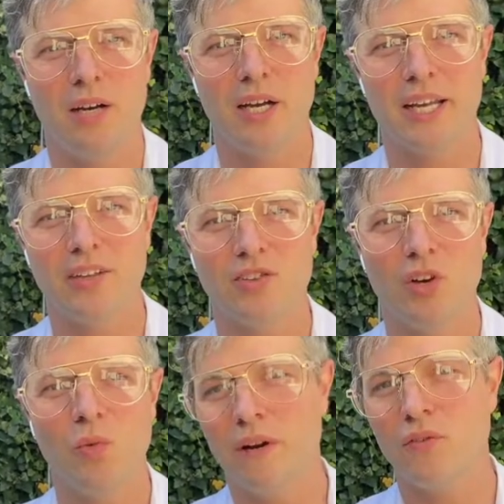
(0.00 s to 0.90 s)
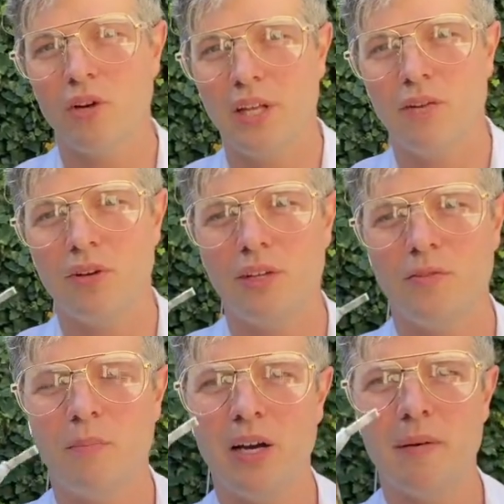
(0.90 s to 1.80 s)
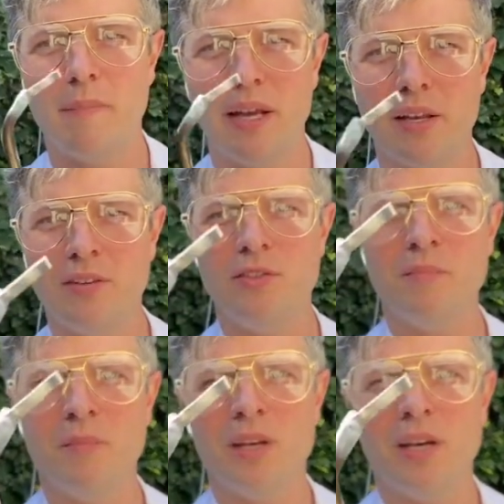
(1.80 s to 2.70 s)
Okay, so what I've got here is my magnesium,